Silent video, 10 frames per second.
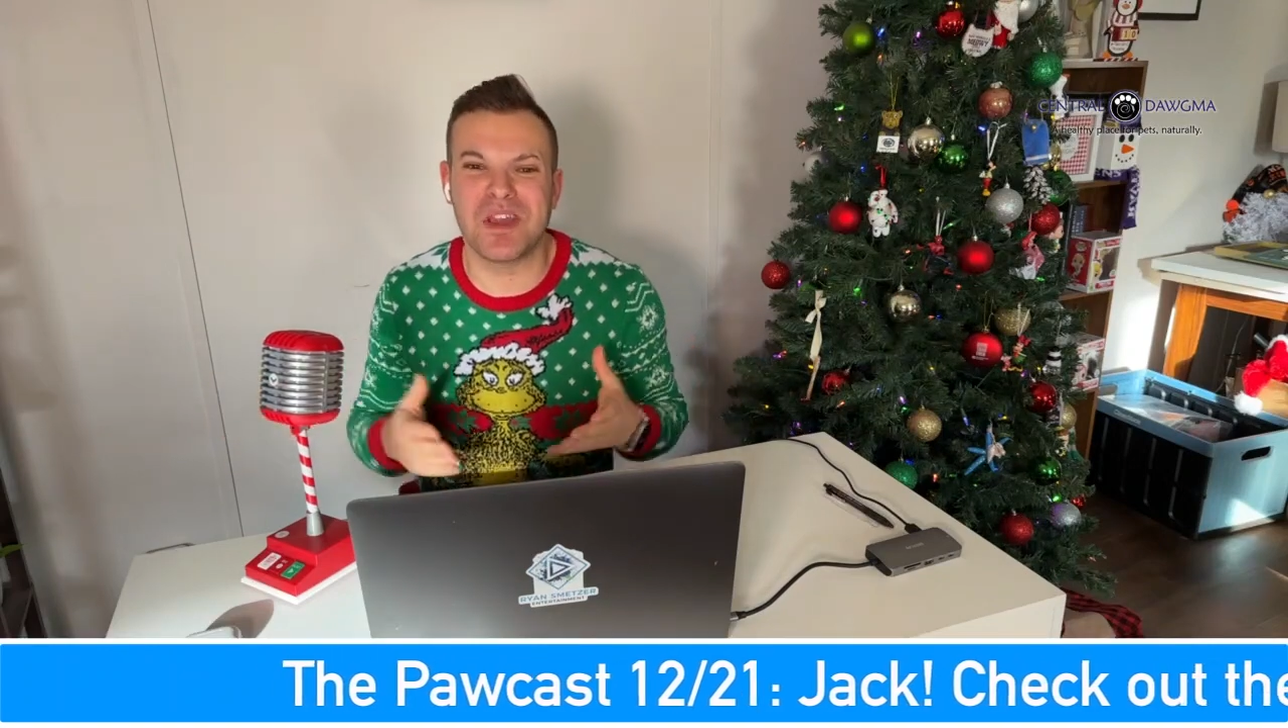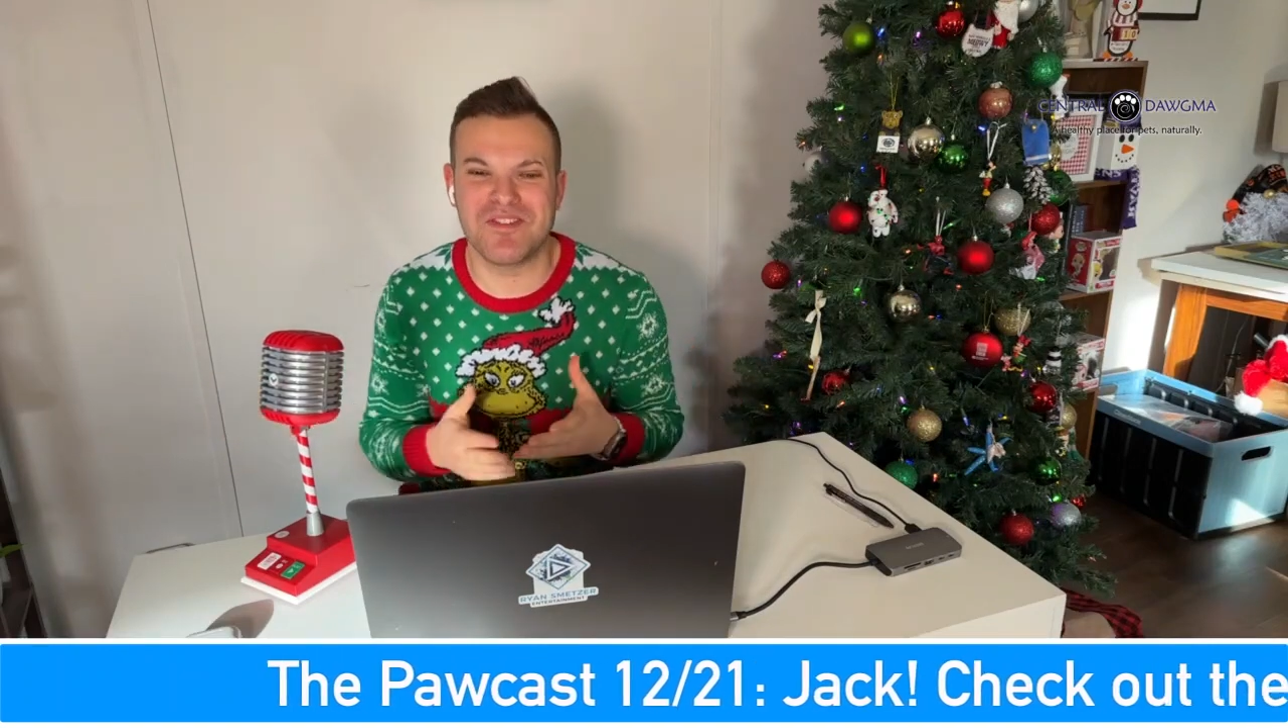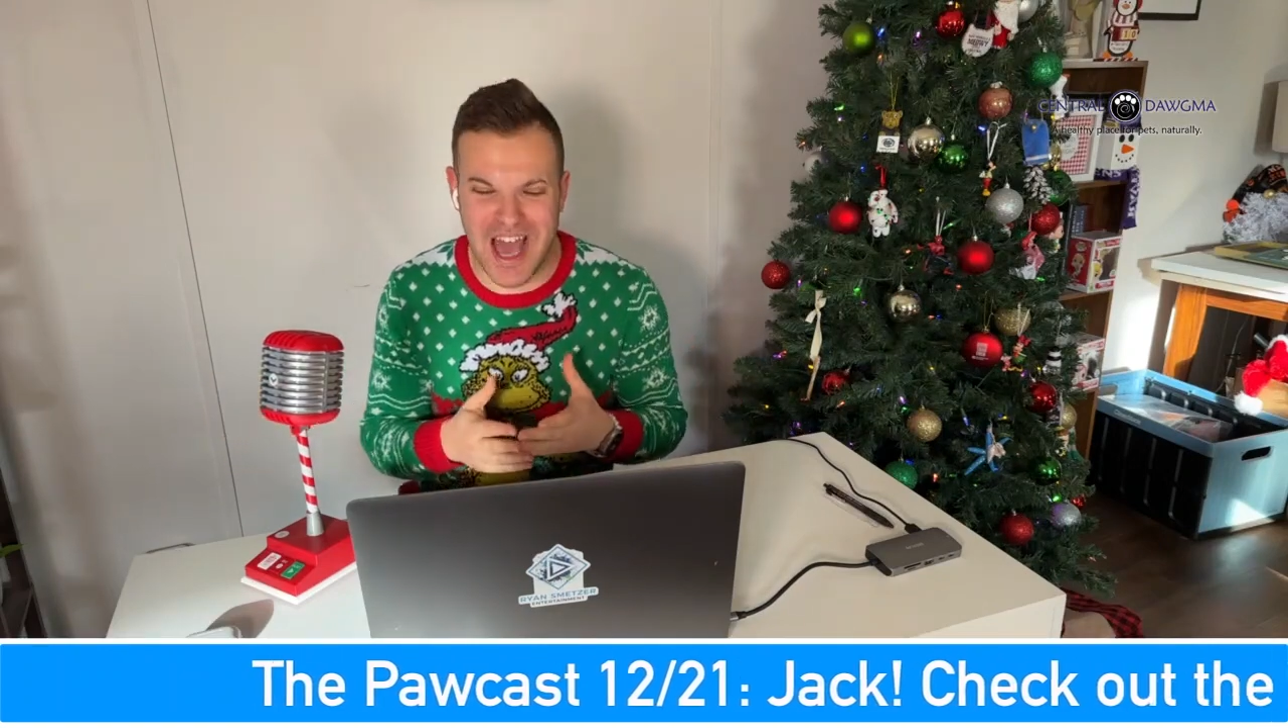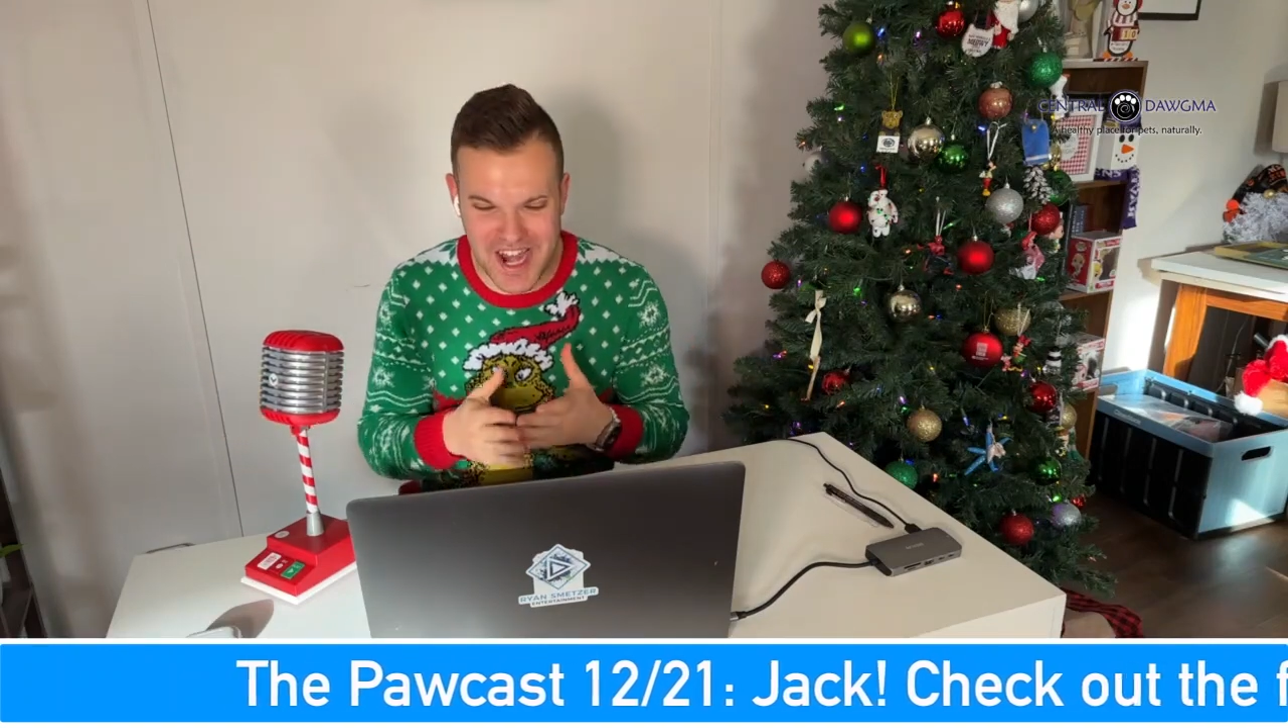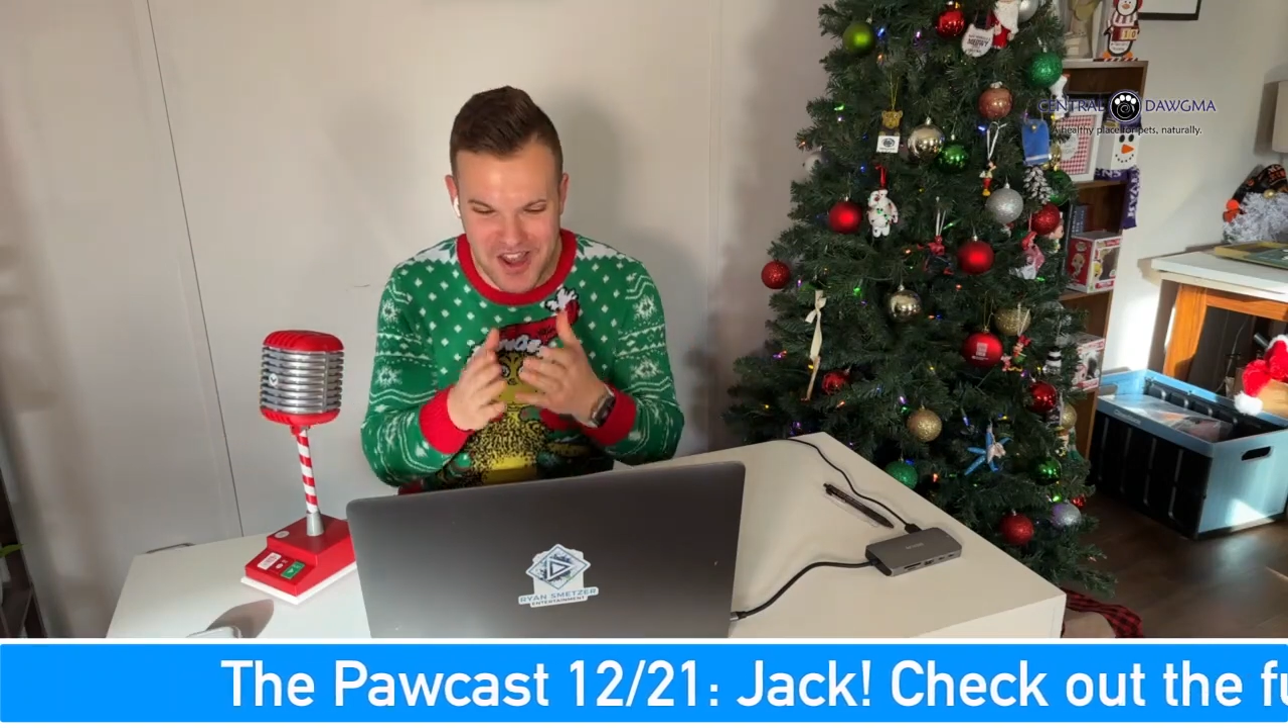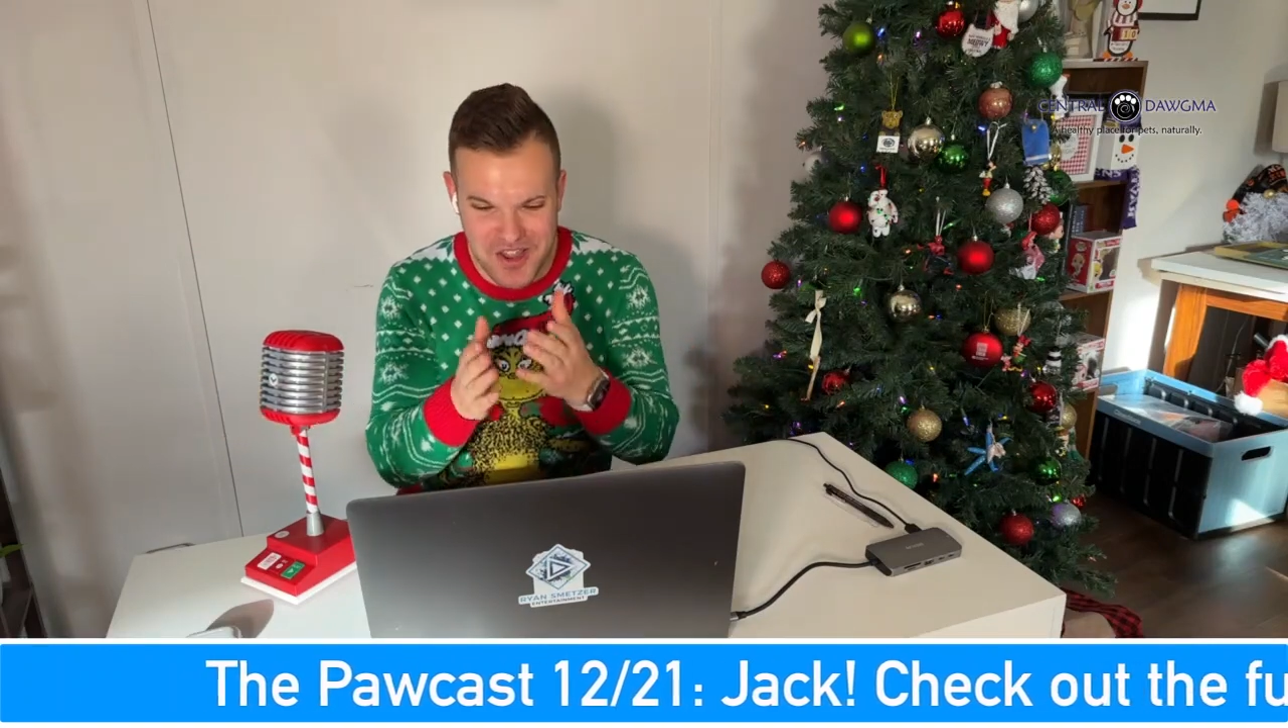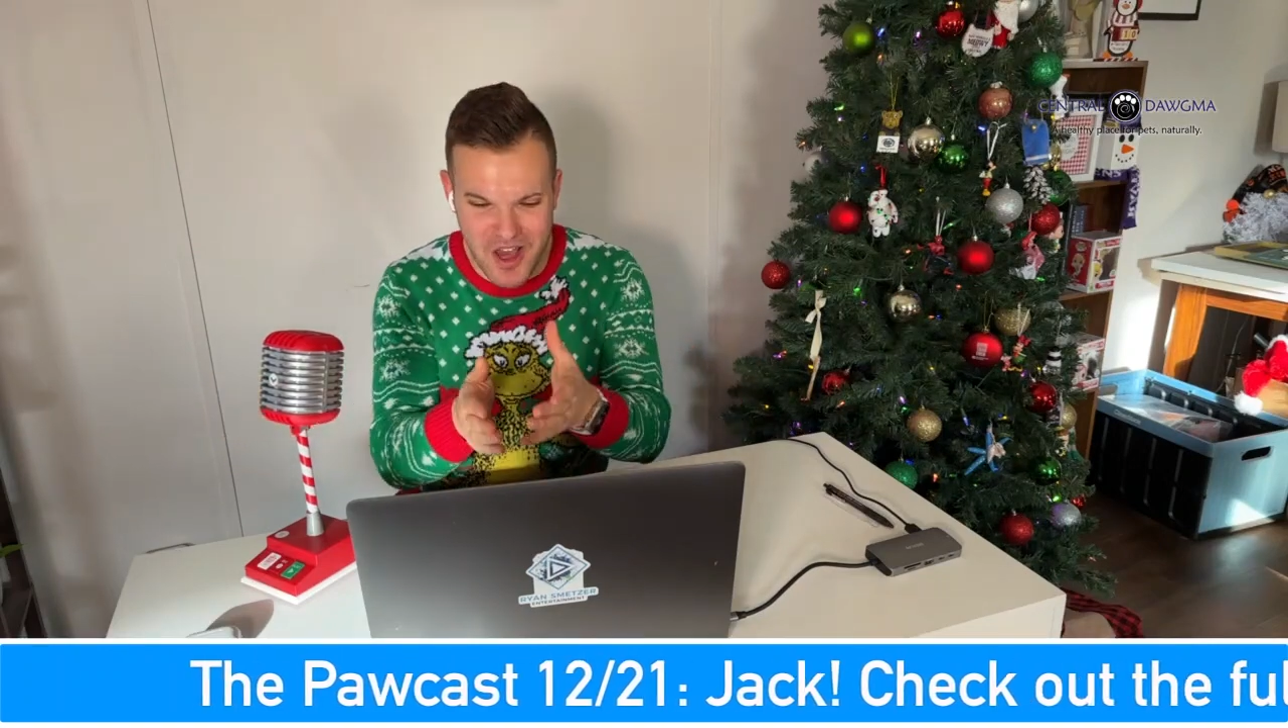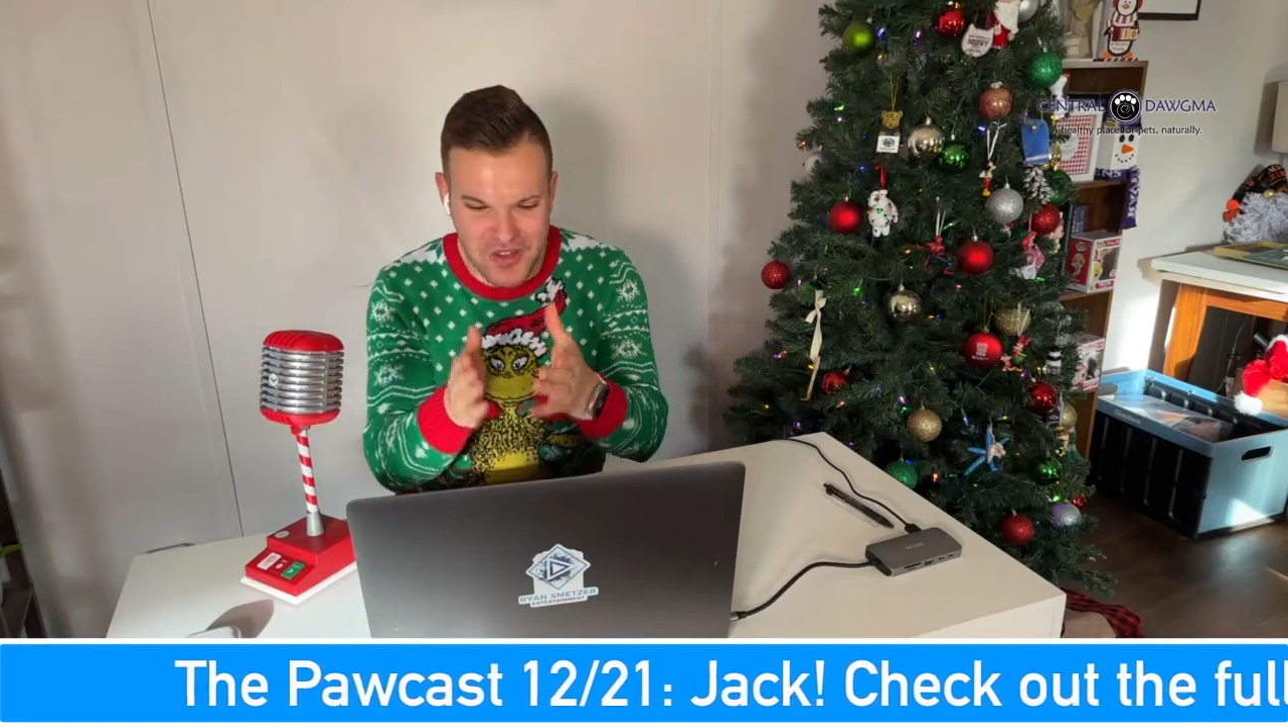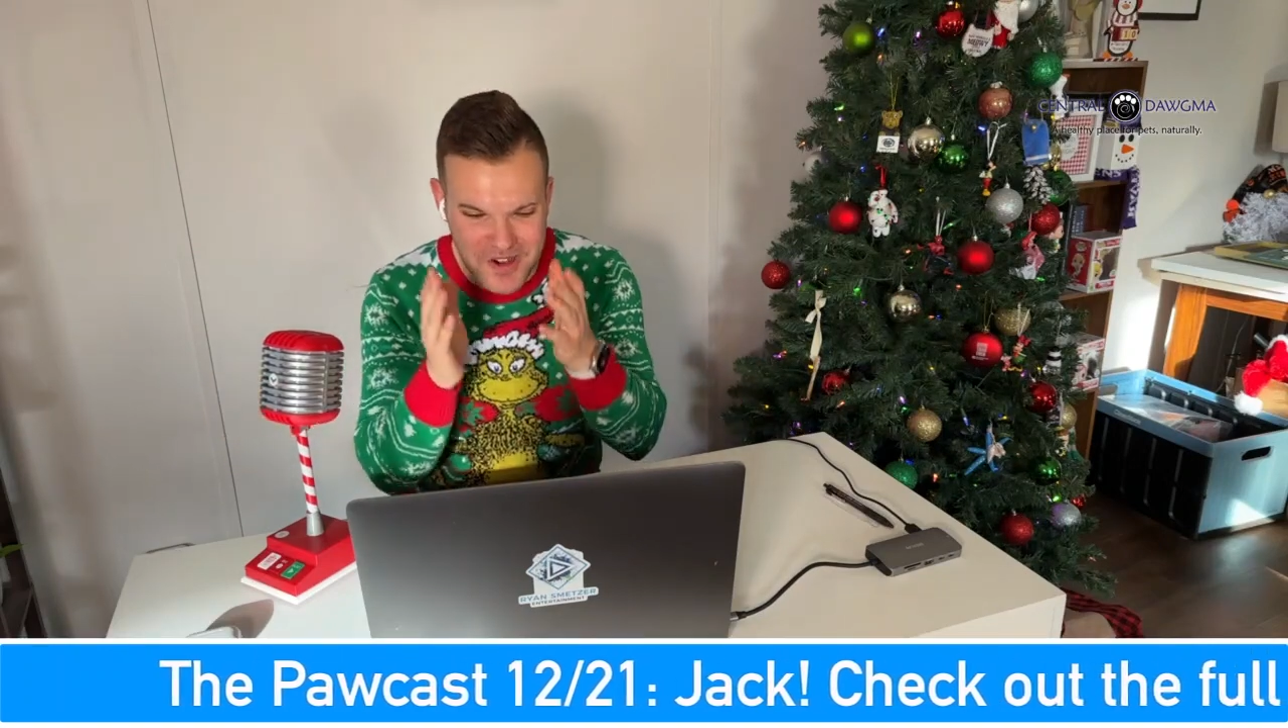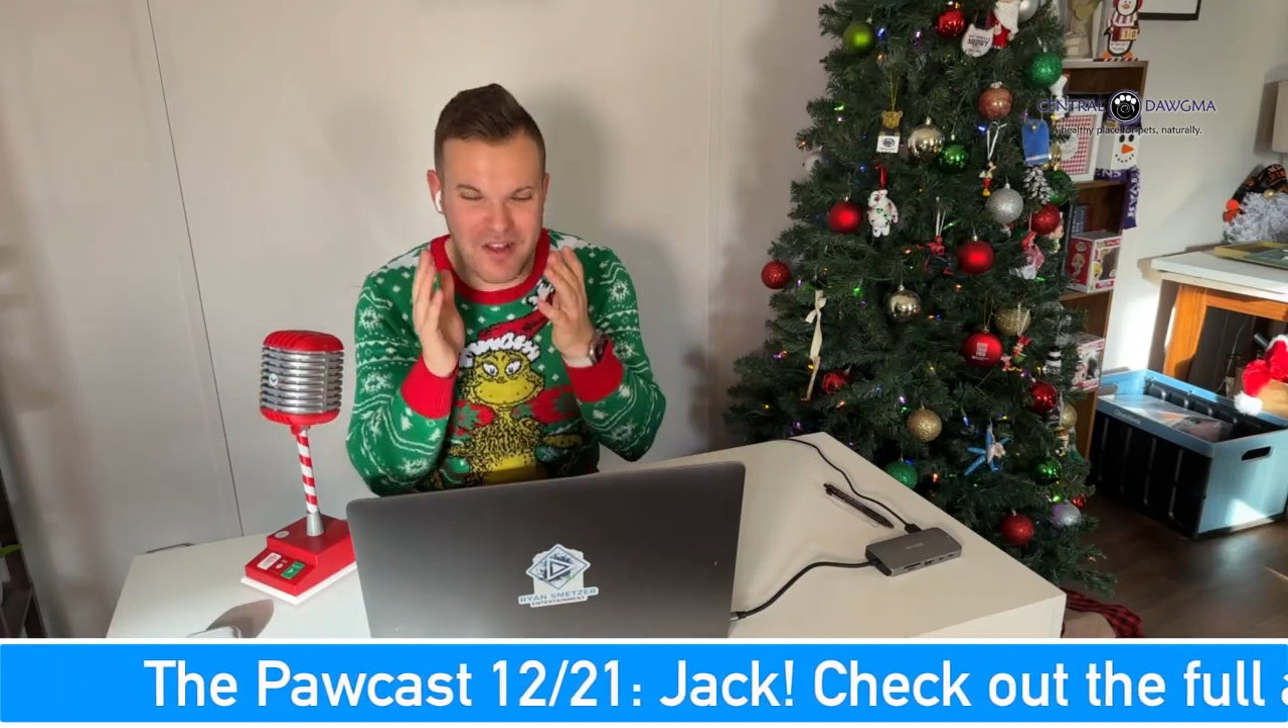and we've got
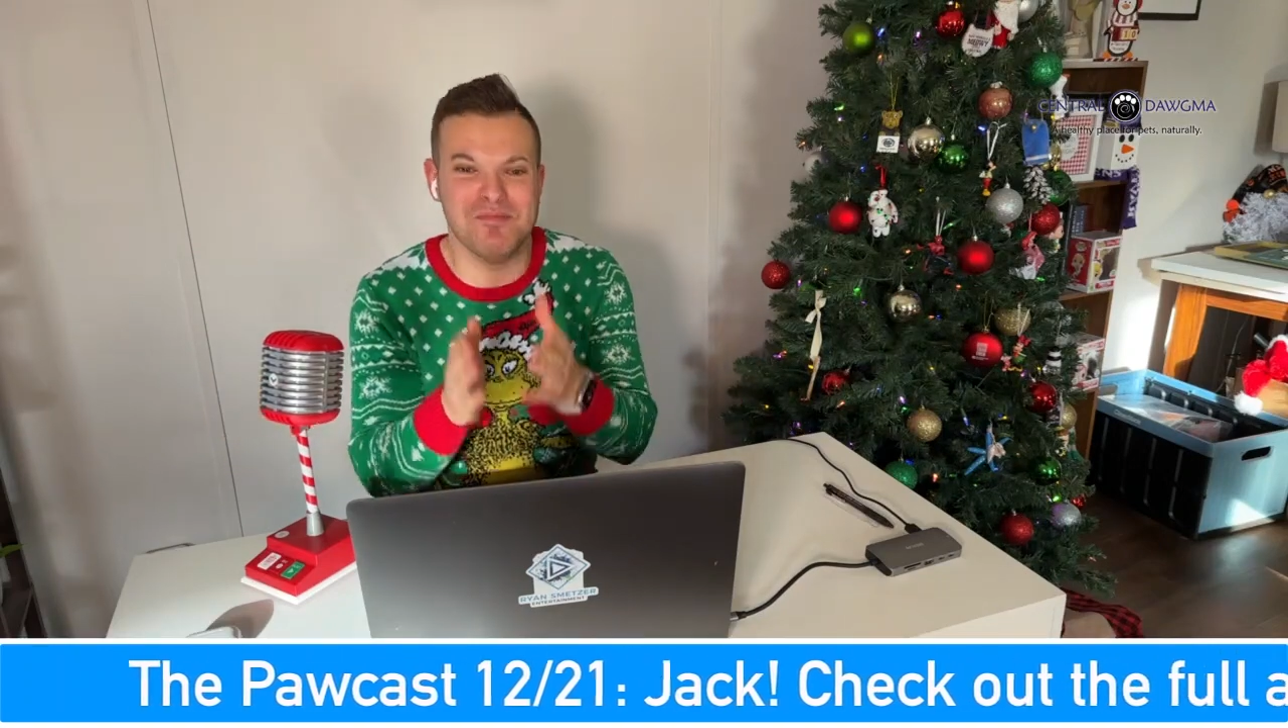another